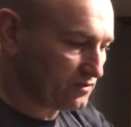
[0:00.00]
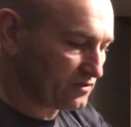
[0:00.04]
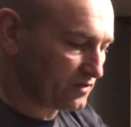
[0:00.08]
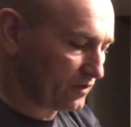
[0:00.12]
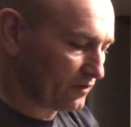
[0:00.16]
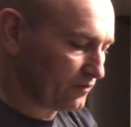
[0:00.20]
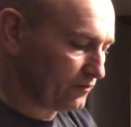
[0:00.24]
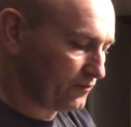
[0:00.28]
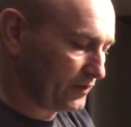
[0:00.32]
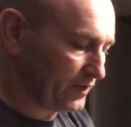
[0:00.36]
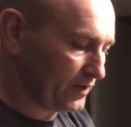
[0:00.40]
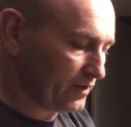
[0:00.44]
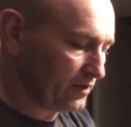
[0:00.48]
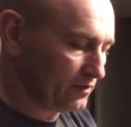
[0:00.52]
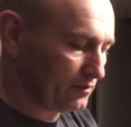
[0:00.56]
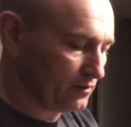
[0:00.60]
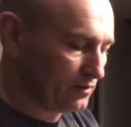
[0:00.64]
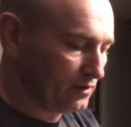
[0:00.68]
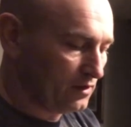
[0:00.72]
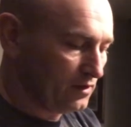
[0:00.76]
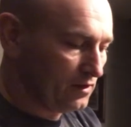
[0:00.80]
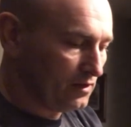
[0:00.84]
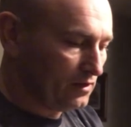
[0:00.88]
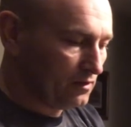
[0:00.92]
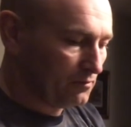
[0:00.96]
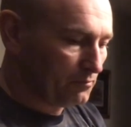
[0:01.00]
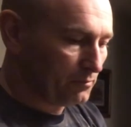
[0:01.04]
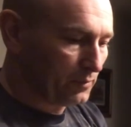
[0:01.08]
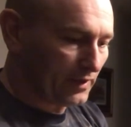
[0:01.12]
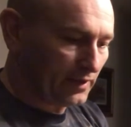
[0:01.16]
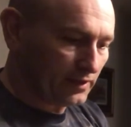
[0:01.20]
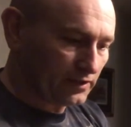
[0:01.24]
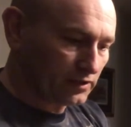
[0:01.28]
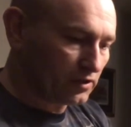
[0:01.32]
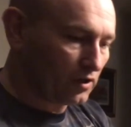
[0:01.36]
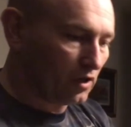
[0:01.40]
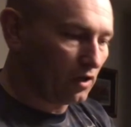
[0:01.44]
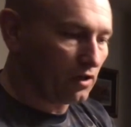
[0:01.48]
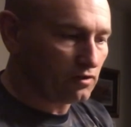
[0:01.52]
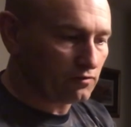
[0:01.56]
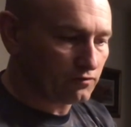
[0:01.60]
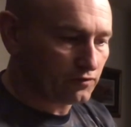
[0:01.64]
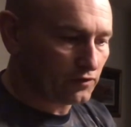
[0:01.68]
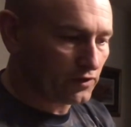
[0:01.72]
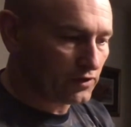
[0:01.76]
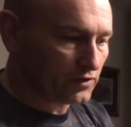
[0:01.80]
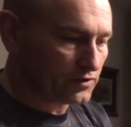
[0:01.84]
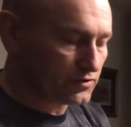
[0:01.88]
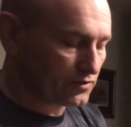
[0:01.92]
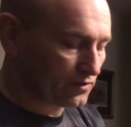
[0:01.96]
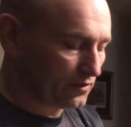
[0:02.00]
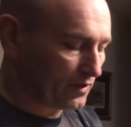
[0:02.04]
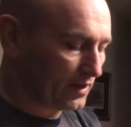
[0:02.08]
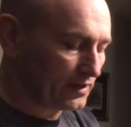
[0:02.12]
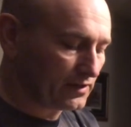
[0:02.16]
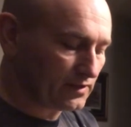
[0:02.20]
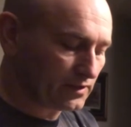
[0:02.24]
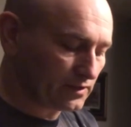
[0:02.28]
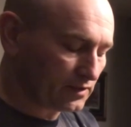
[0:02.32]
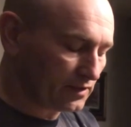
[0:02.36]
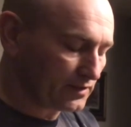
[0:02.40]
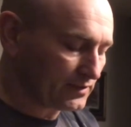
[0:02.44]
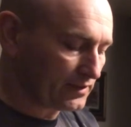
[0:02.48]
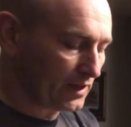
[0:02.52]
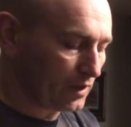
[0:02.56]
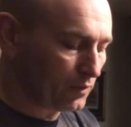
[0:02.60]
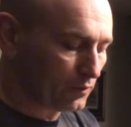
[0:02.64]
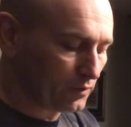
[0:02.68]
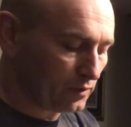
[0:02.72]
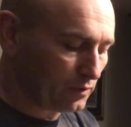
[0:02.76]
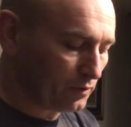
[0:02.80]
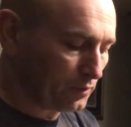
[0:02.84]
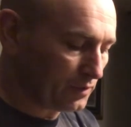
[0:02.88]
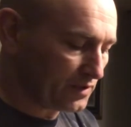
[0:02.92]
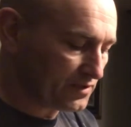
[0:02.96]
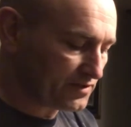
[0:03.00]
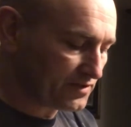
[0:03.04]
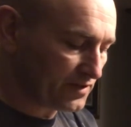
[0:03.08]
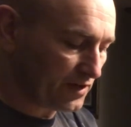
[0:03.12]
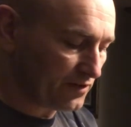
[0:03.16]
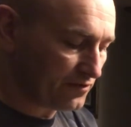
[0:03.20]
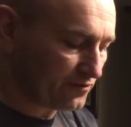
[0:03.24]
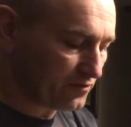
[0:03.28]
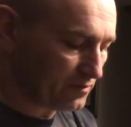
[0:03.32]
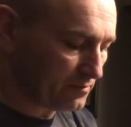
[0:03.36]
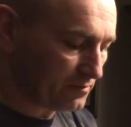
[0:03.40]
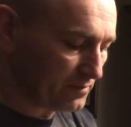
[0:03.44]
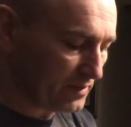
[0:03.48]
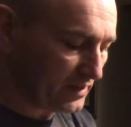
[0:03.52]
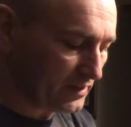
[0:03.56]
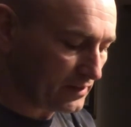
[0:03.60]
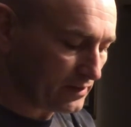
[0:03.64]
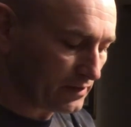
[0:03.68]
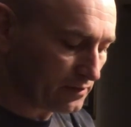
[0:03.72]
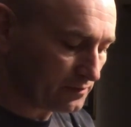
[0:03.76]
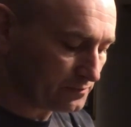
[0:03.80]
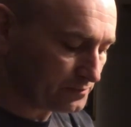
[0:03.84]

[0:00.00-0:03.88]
They'll fit in culverts or anything like that where you want to set for mink.